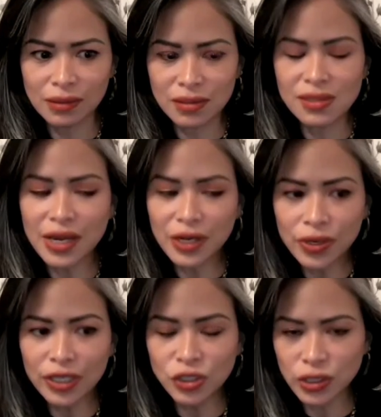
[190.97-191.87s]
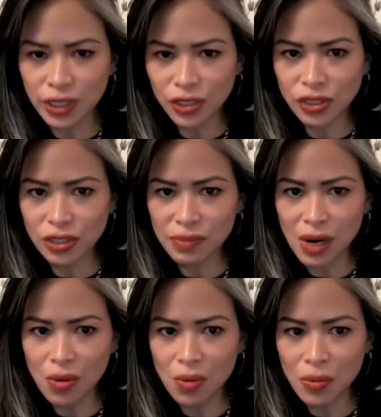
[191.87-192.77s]
psychoeducation
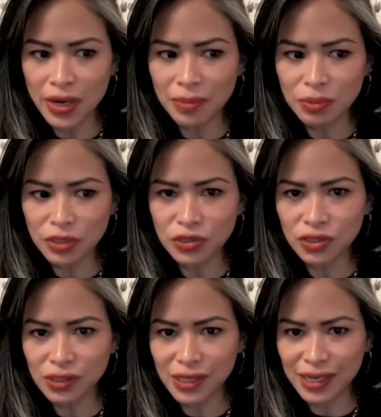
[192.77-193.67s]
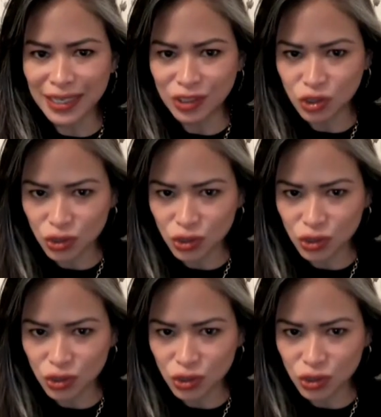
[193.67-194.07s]
about what a person needs